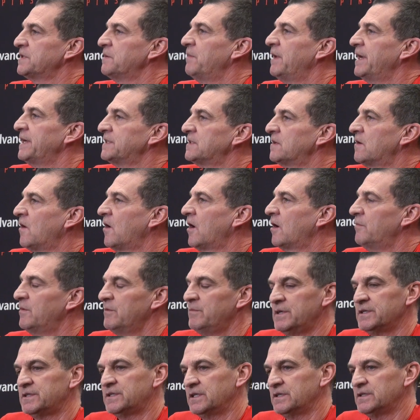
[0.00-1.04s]
It makes it hard, but
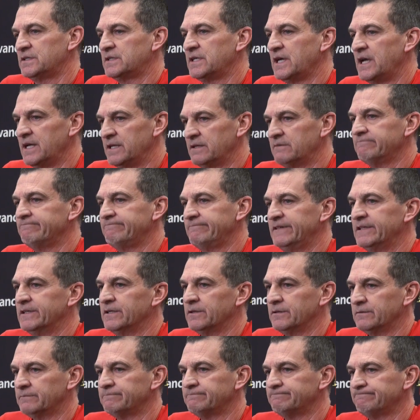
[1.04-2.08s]
Michigan State, you
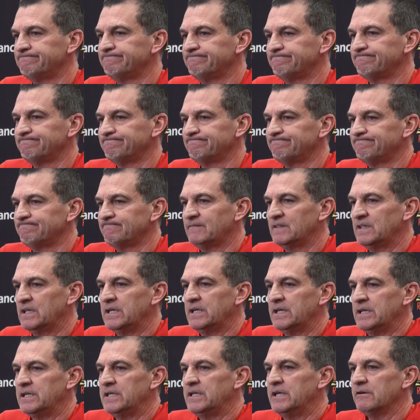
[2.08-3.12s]
know,
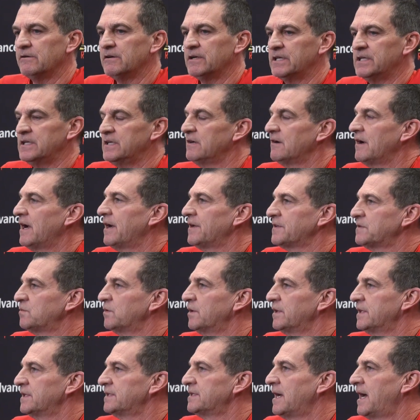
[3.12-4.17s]
year in and year out, is
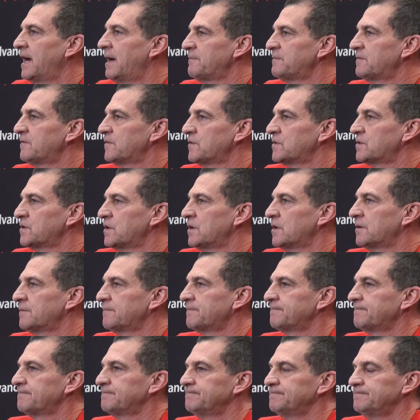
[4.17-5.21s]
one of the tops for sure.
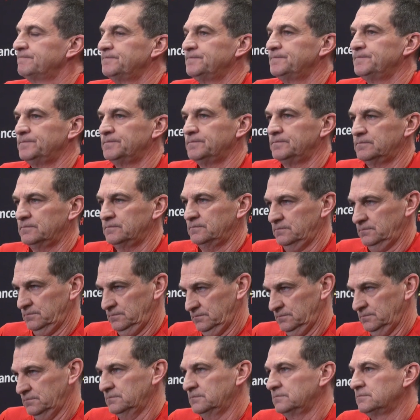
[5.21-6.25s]
Did you, two more
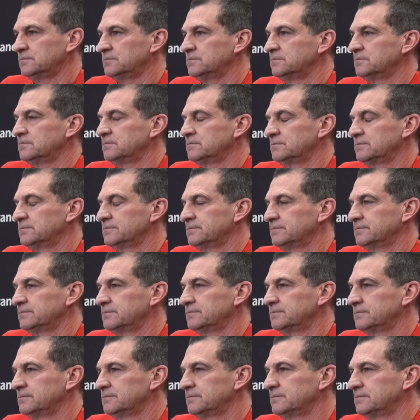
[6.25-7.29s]
guys. Did you uh, happen to
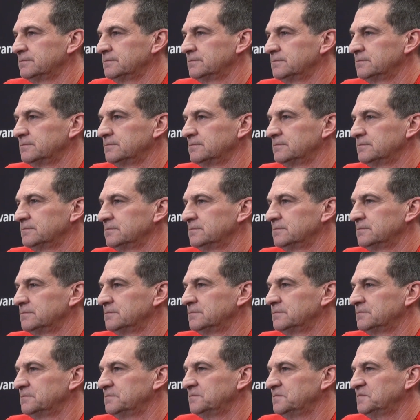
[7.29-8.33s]
see Chris Holtmann's
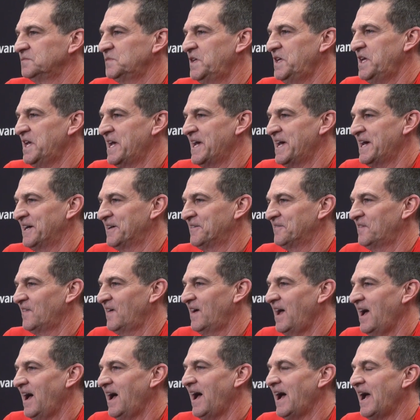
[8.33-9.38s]
comment last night yeah. about, the
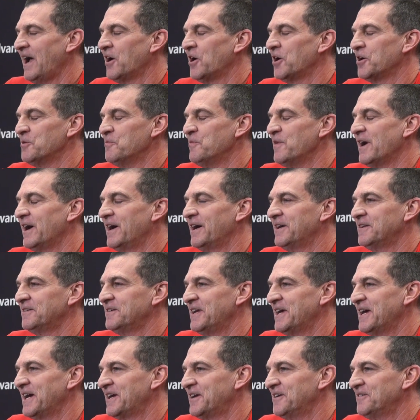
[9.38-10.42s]
night? I heard about
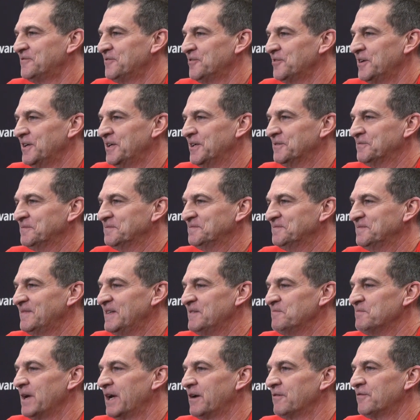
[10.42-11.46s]
it. Yeah, good for him.
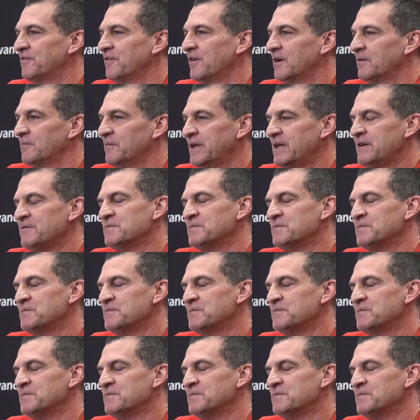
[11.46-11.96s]
Me making fun of me.